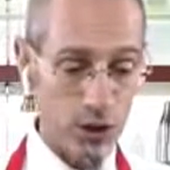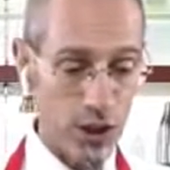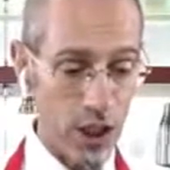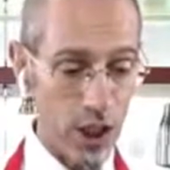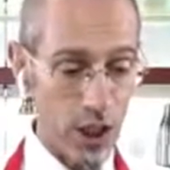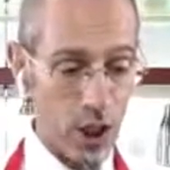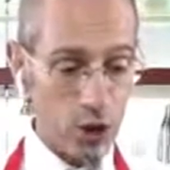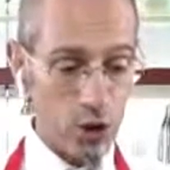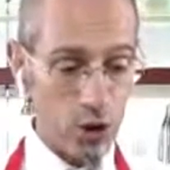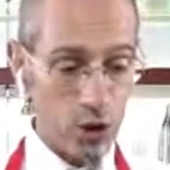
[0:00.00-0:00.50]

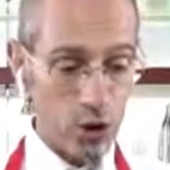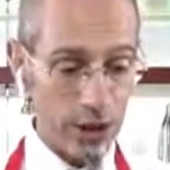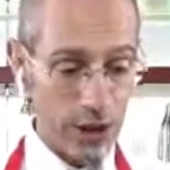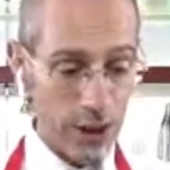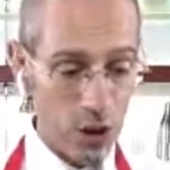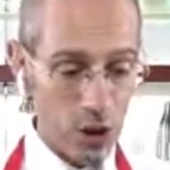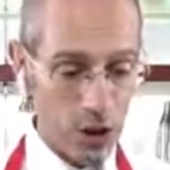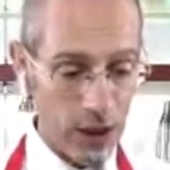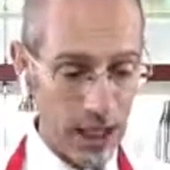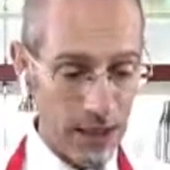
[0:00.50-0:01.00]
So they
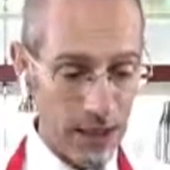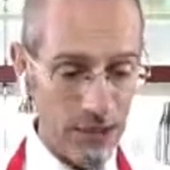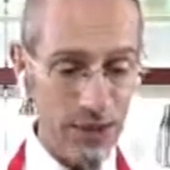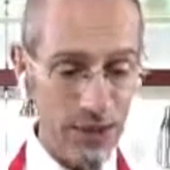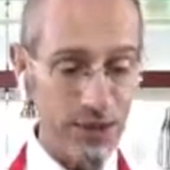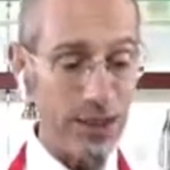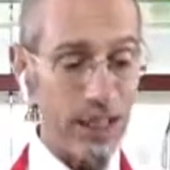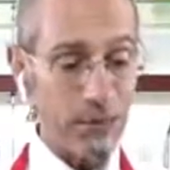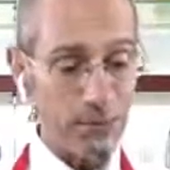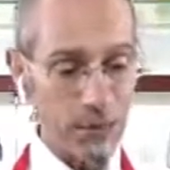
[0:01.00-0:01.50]
all have the
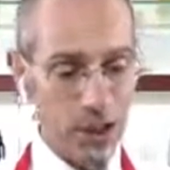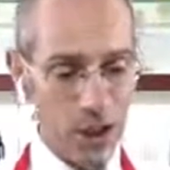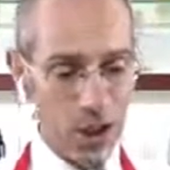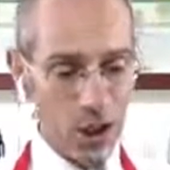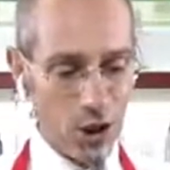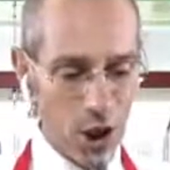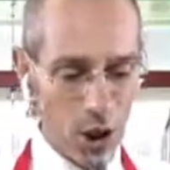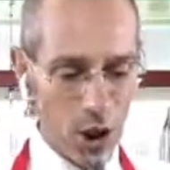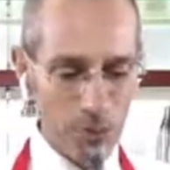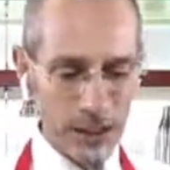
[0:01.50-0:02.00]
same.
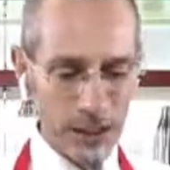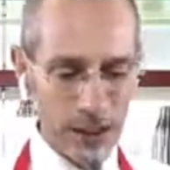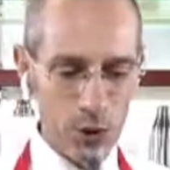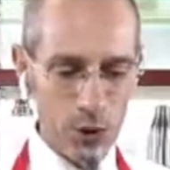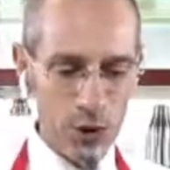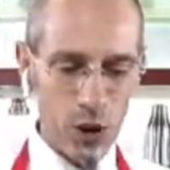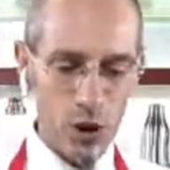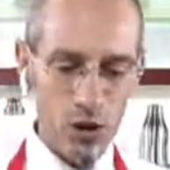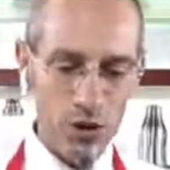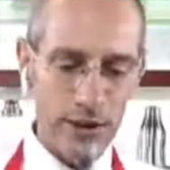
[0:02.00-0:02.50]
Normally, we
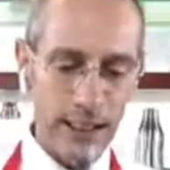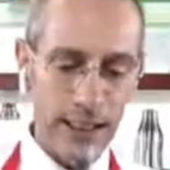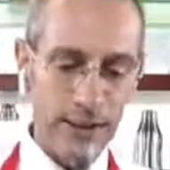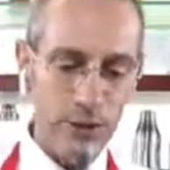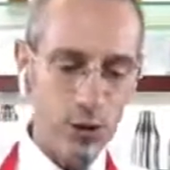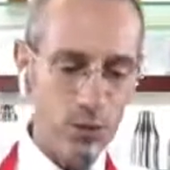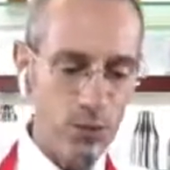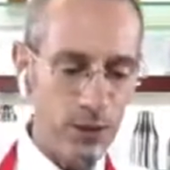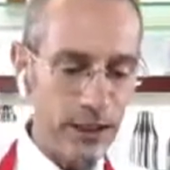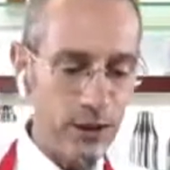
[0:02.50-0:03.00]
don't tend
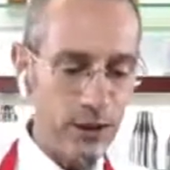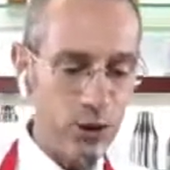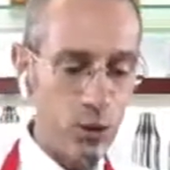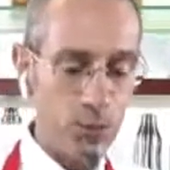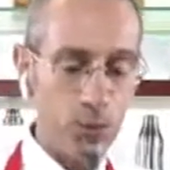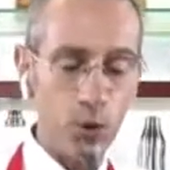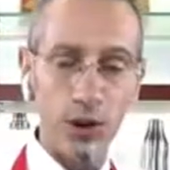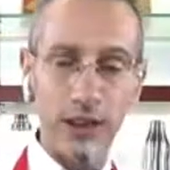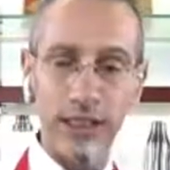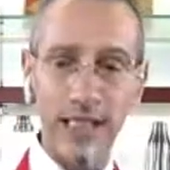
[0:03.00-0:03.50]
to
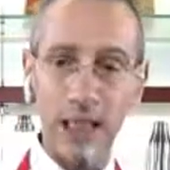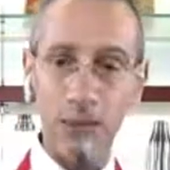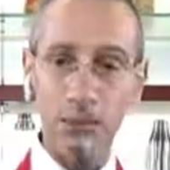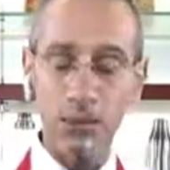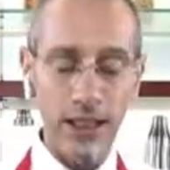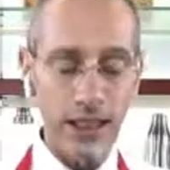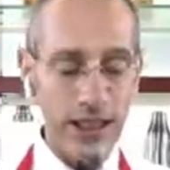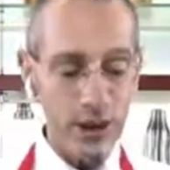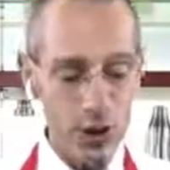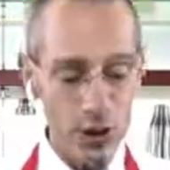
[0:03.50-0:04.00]
put a
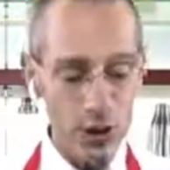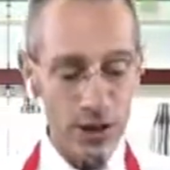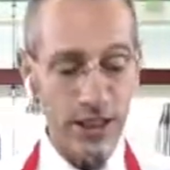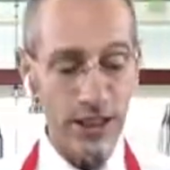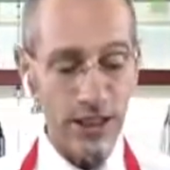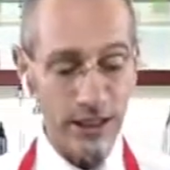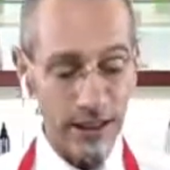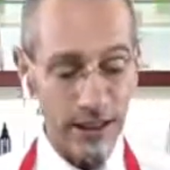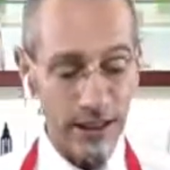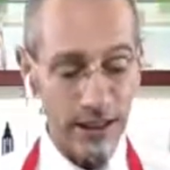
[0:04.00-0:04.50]
carbonation
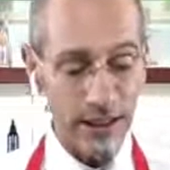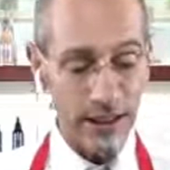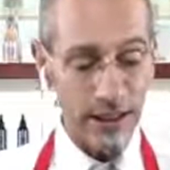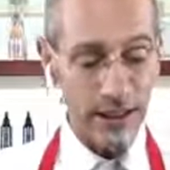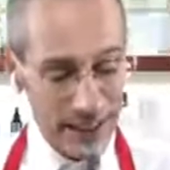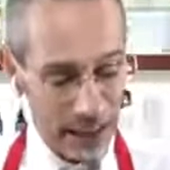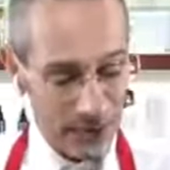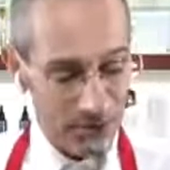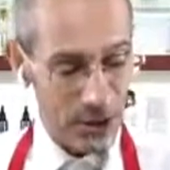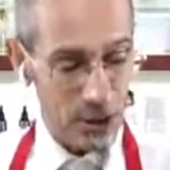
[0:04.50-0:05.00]
here,
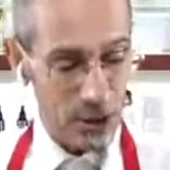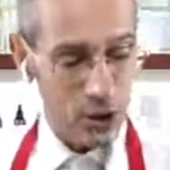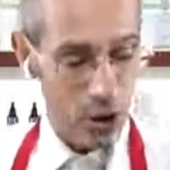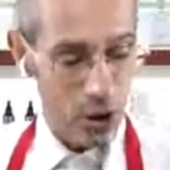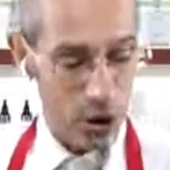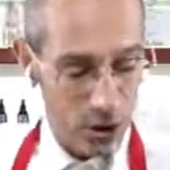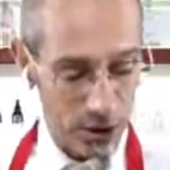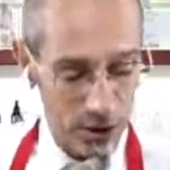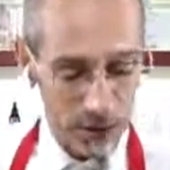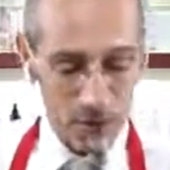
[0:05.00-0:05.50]
even
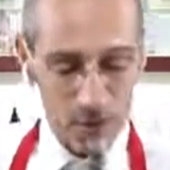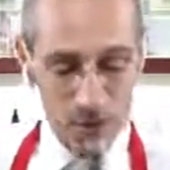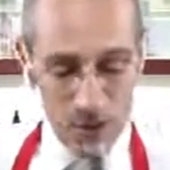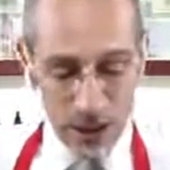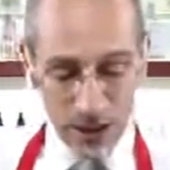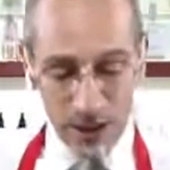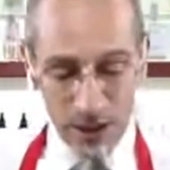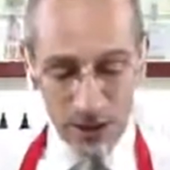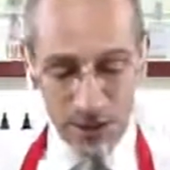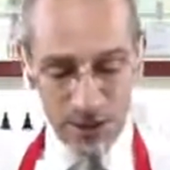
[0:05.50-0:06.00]
though
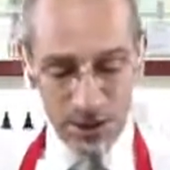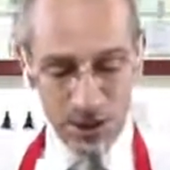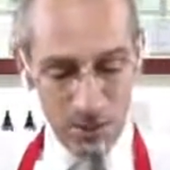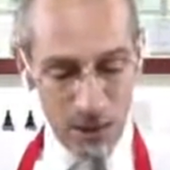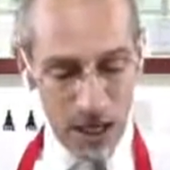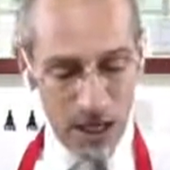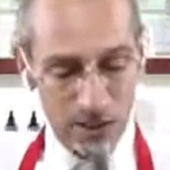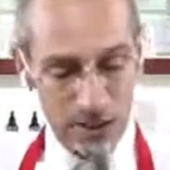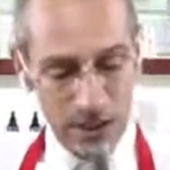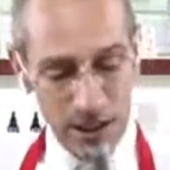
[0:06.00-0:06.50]
this is a
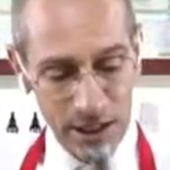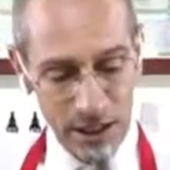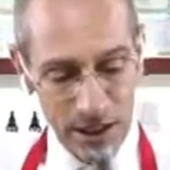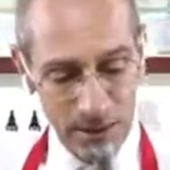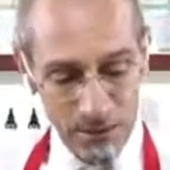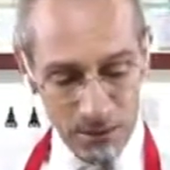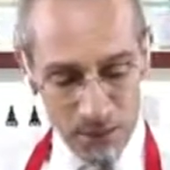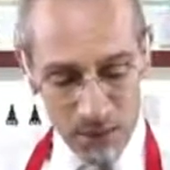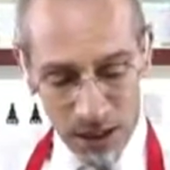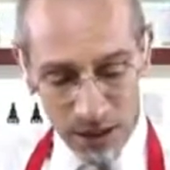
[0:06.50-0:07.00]

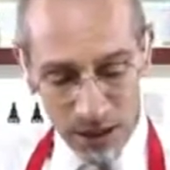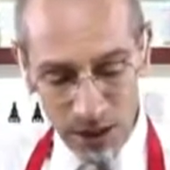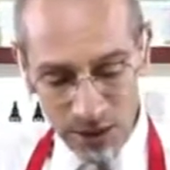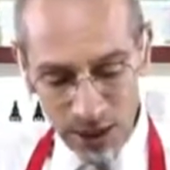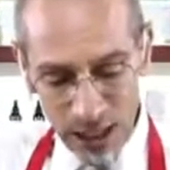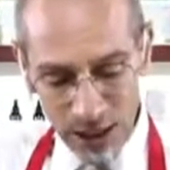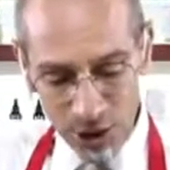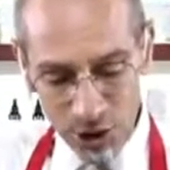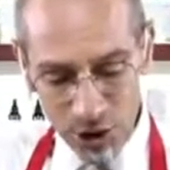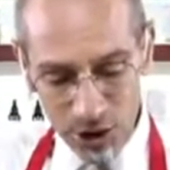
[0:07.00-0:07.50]
martini. This is
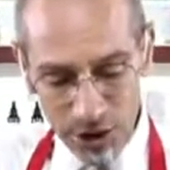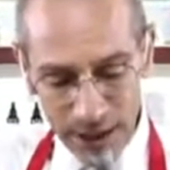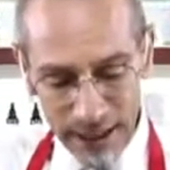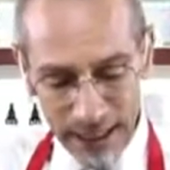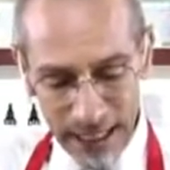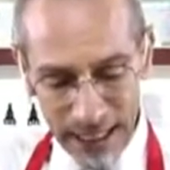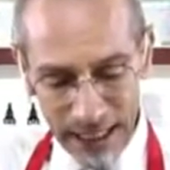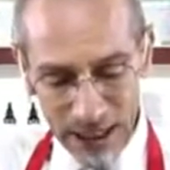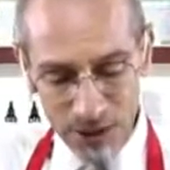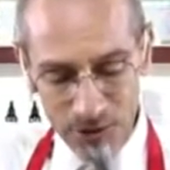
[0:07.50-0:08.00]
actually the
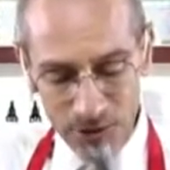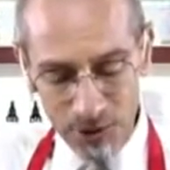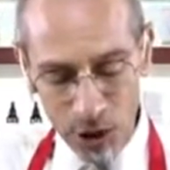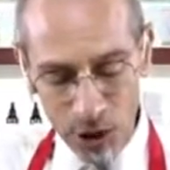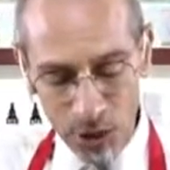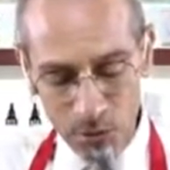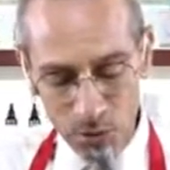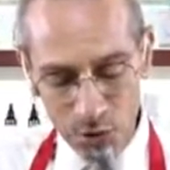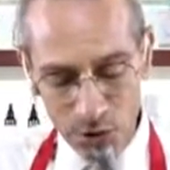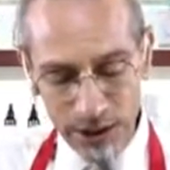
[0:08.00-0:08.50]
guys
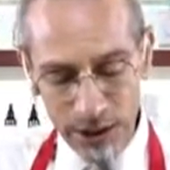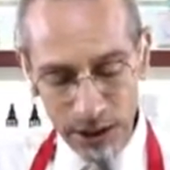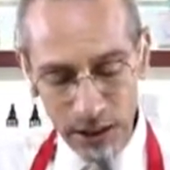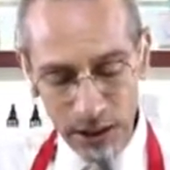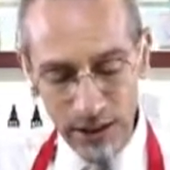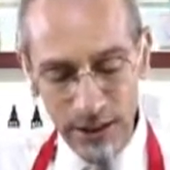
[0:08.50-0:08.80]
from Riddle.